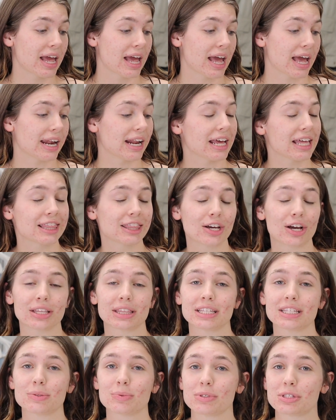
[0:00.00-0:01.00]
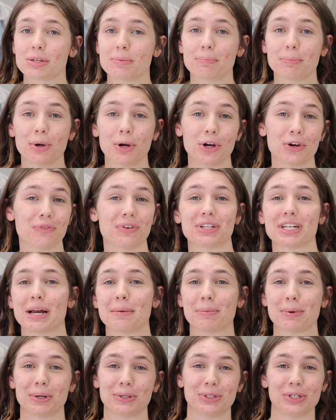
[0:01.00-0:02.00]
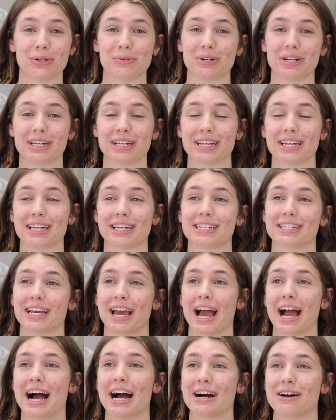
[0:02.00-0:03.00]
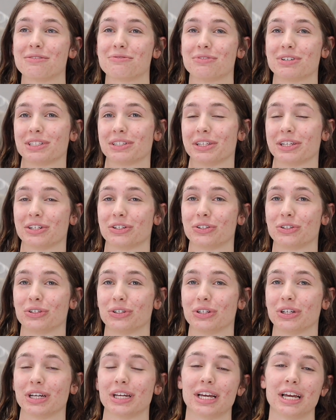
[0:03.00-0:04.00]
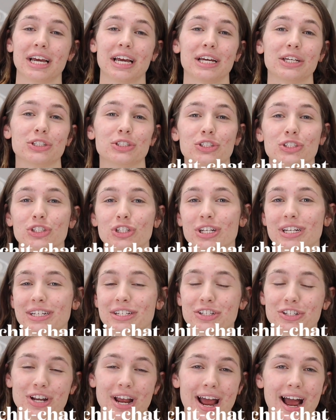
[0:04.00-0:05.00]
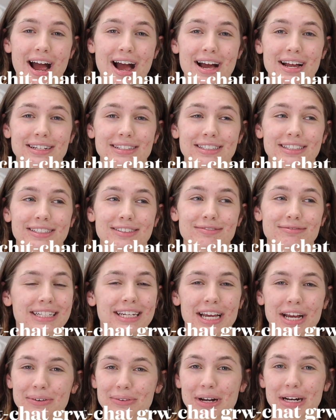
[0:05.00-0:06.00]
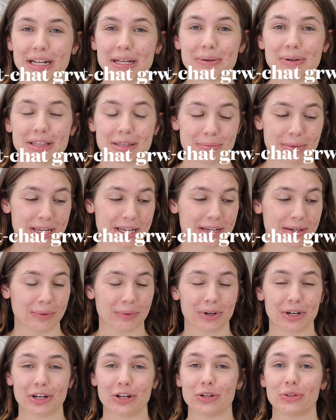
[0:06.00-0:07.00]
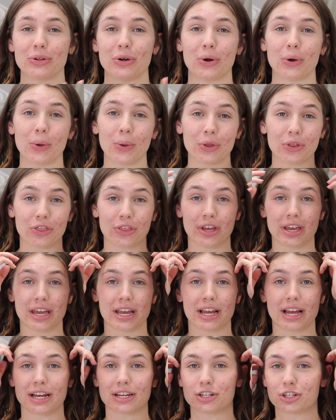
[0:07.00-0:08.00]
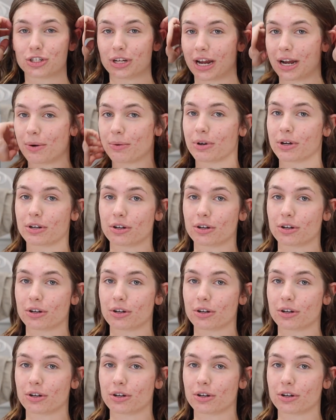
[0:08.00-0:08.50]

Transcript: And I thought this was a perfect opportunity to have a little chit chat, get ready with me. We're gonna do the whole thing. I showered